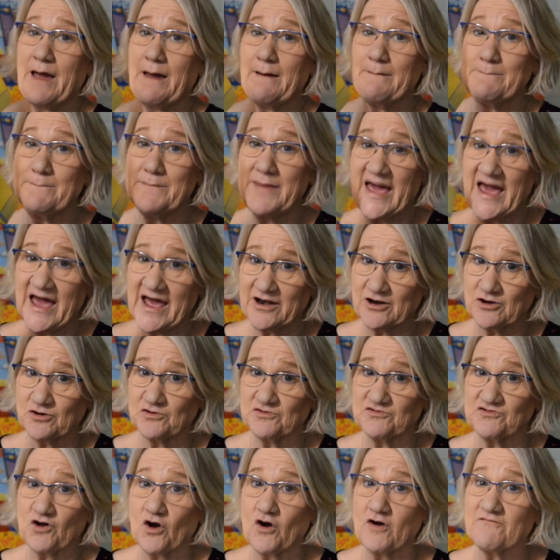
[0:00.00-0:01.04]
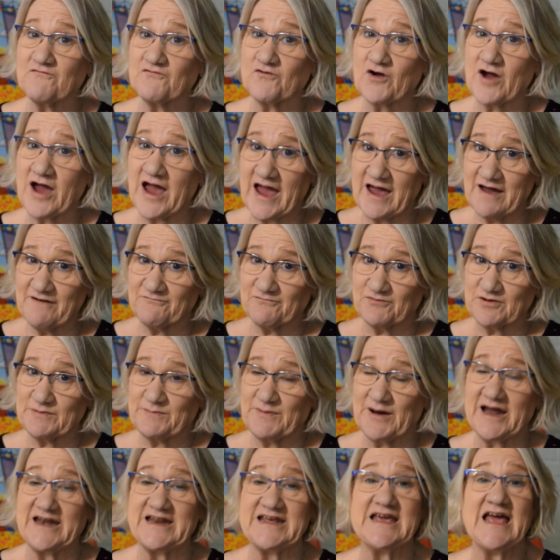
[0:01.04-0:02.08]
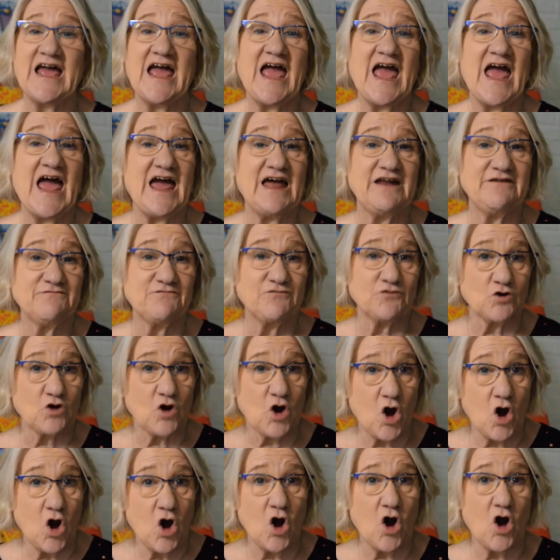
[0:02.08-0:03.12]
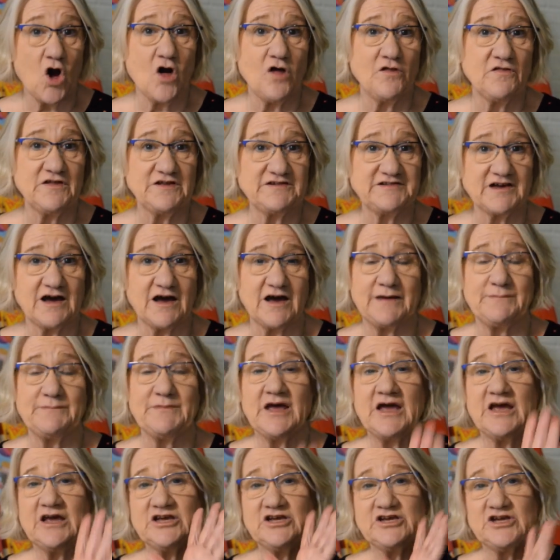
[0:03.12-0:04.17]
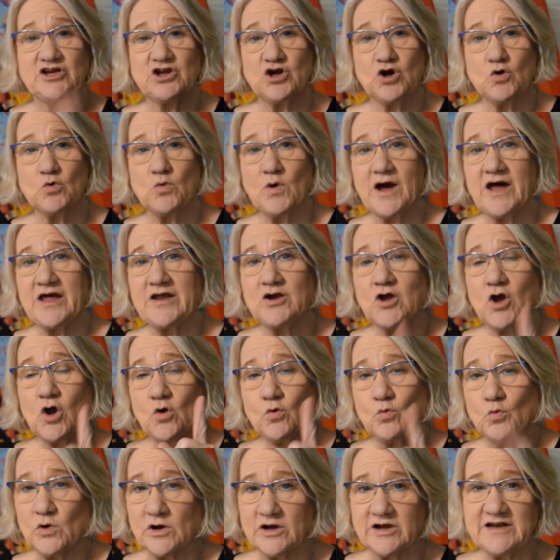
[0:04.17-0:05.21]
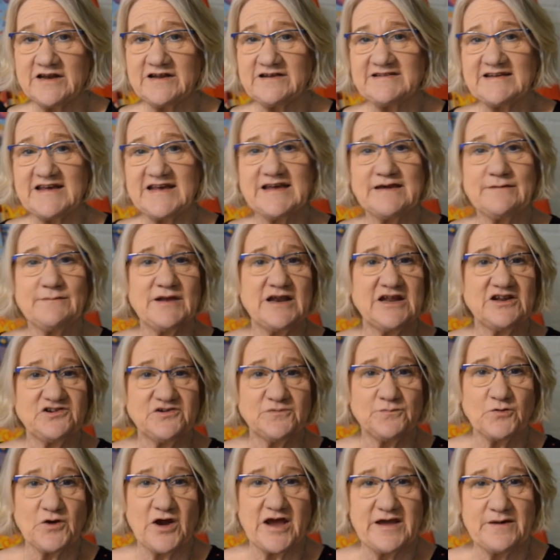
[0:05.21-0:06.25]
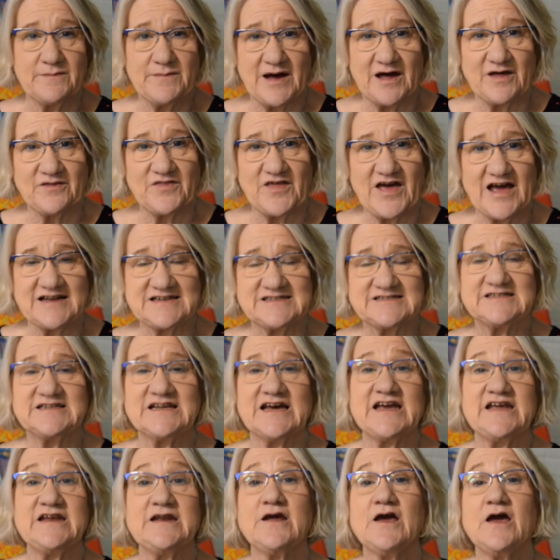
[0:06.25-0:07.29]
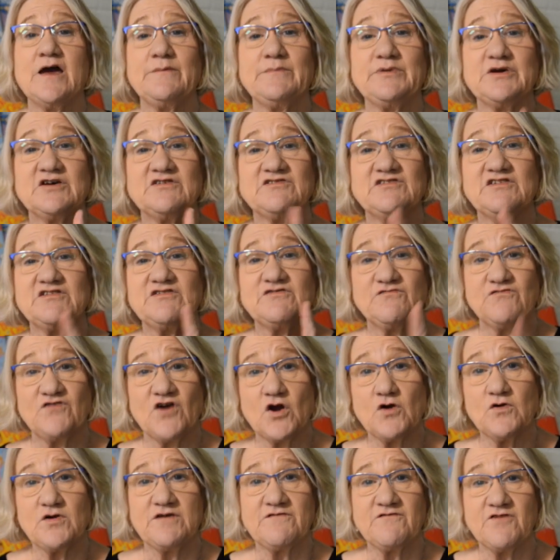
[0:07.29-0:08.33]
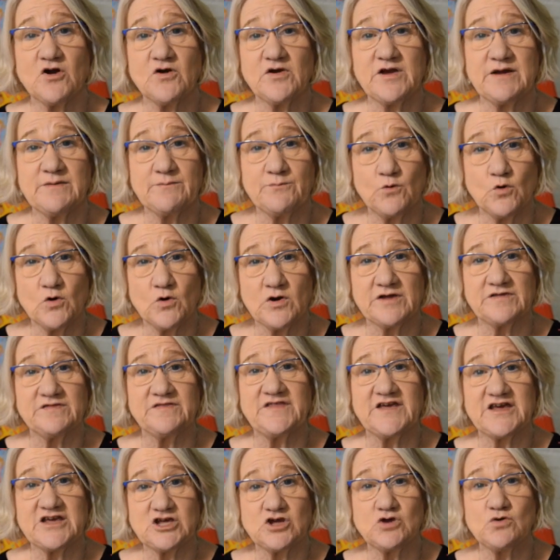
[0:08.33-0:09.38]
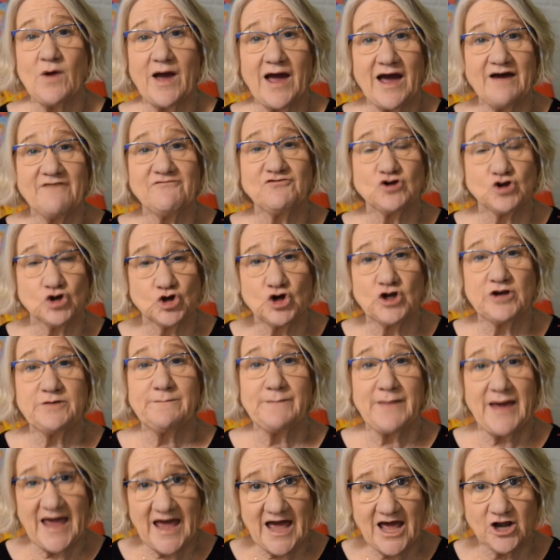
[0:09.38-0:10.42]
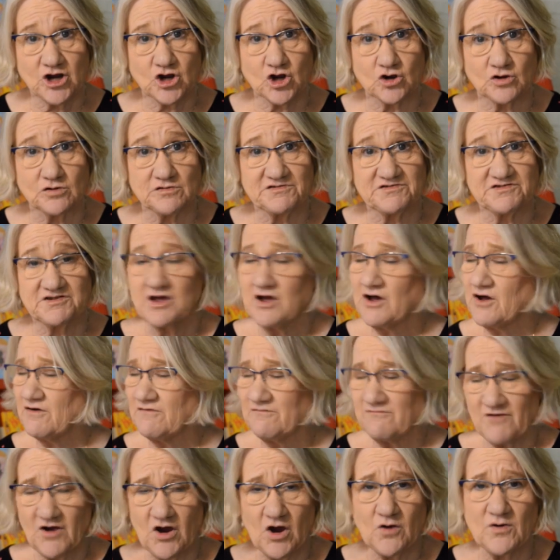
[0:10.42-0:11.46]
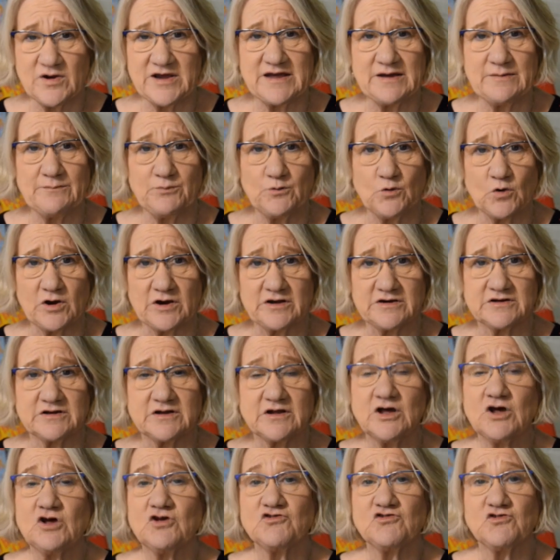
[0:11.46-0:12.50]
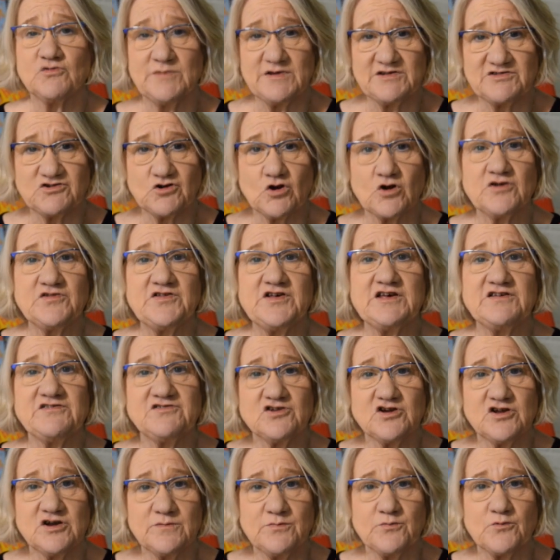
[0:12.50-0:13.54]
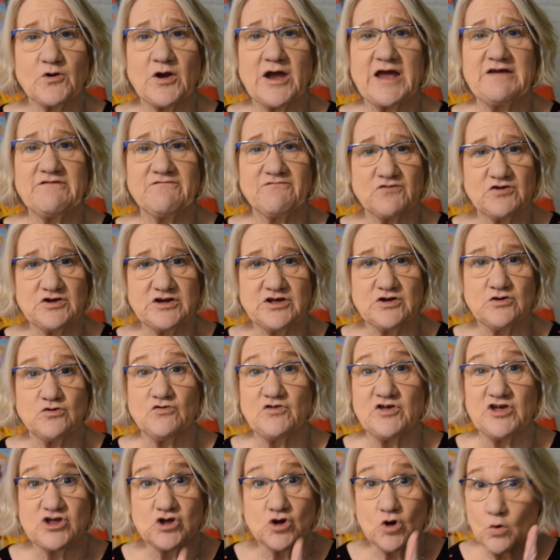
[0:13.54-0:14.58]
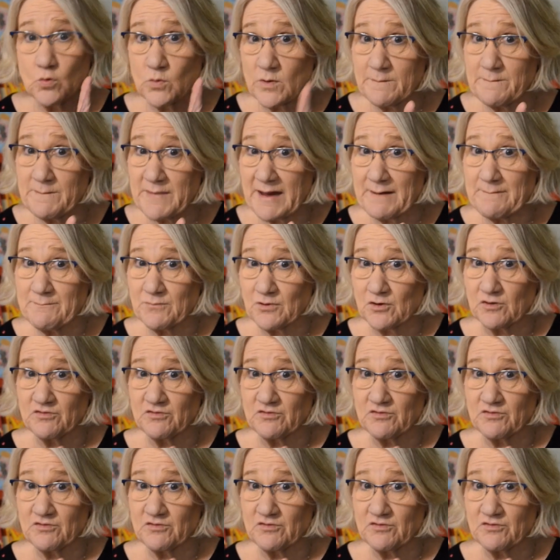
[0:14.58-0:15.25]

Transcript: Manners are for everybody and for all the time. You know what? We're going to take a minute to pray about that tonight because it's very, very important that you have good manners. Very important. So Miss Dorothy is going to pray for you that you'll remember